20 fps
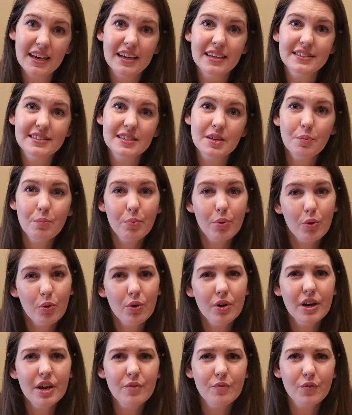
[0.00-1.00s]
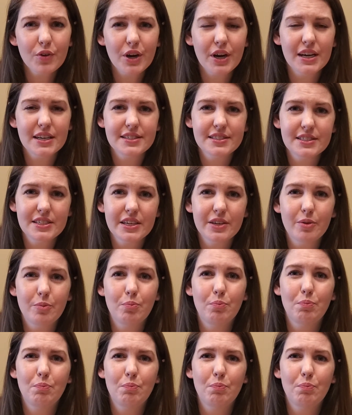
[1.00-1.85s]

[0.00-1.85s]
it's important for us to